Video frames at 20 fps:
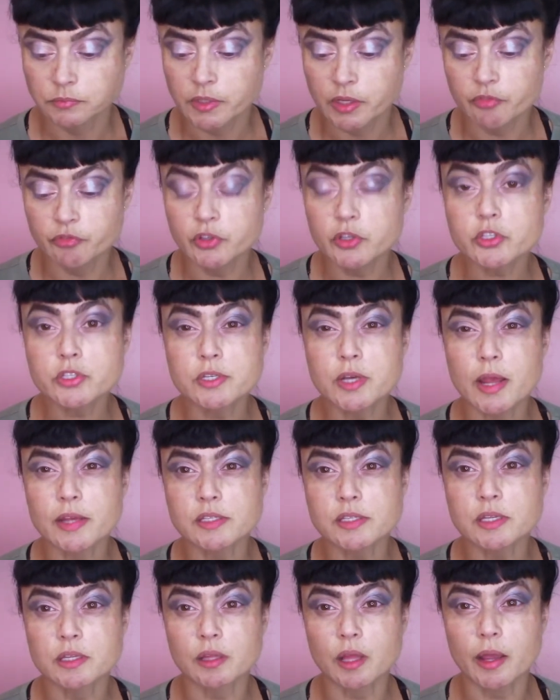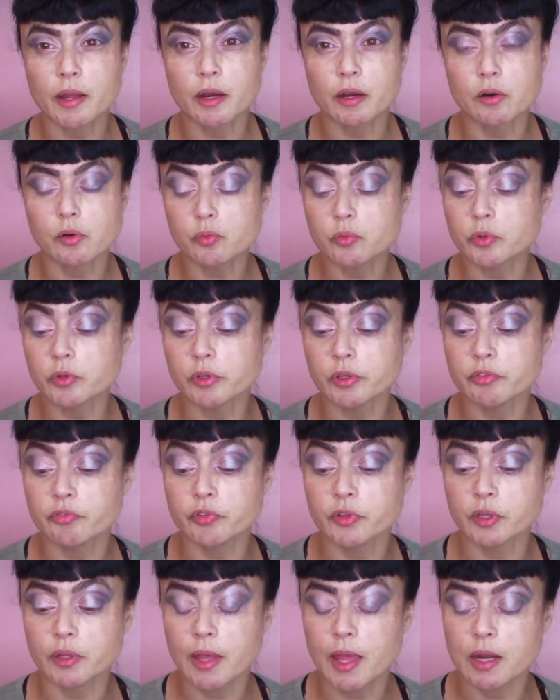Feels nice and light. I don't really
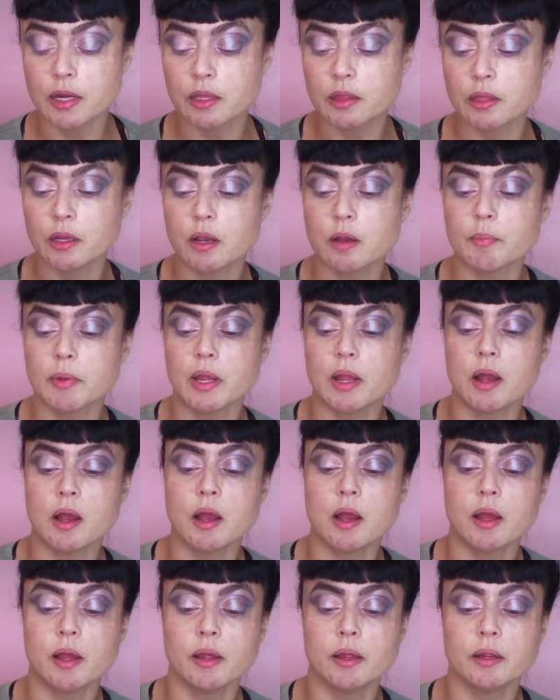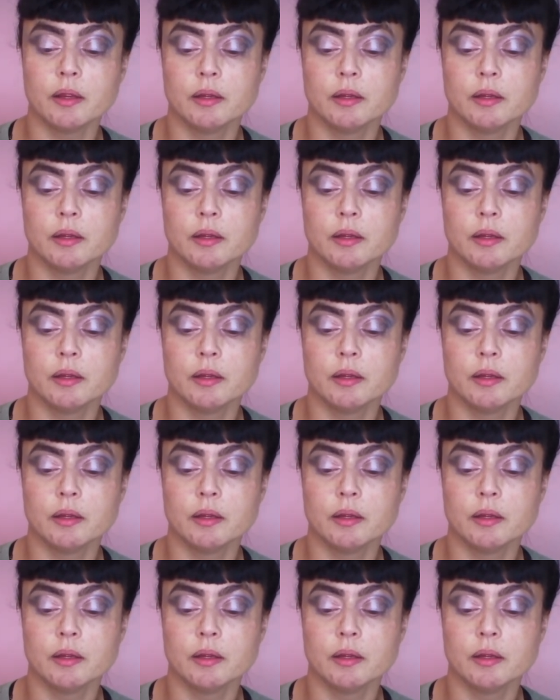feel anything on my eye.